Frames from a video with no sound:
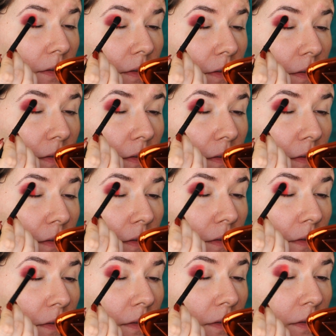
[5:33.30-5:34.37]

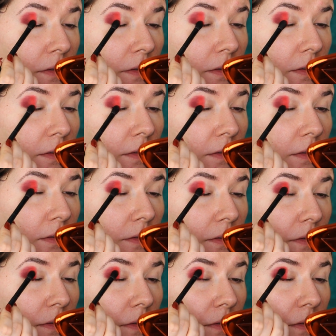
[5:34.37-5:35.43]

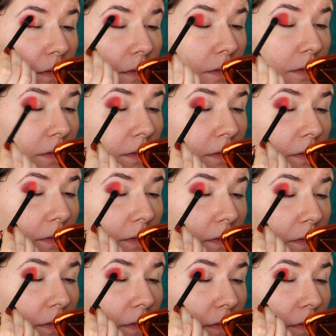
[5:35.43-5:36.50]

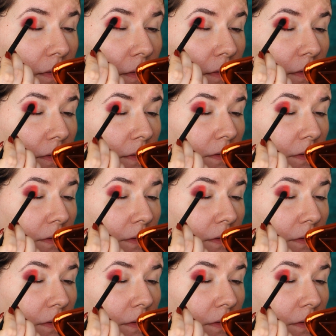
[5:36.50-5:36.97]
No one is speaking in this clip.